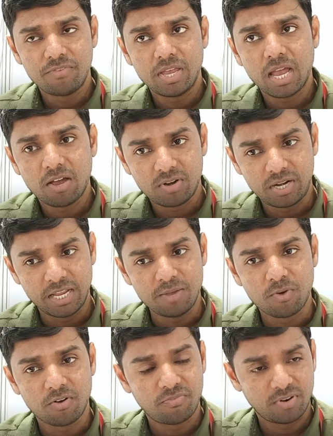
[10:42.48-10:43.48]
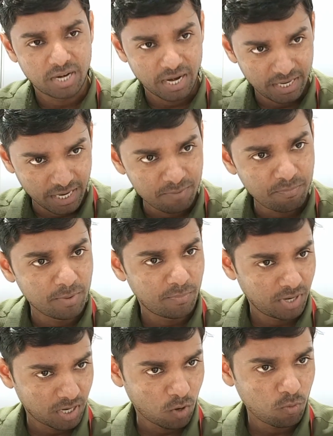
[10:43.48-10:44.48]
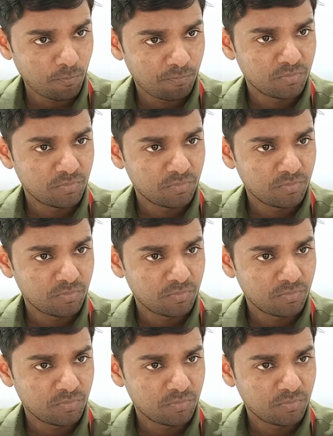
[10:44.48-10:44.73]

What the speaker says: We have a team of 10 people now.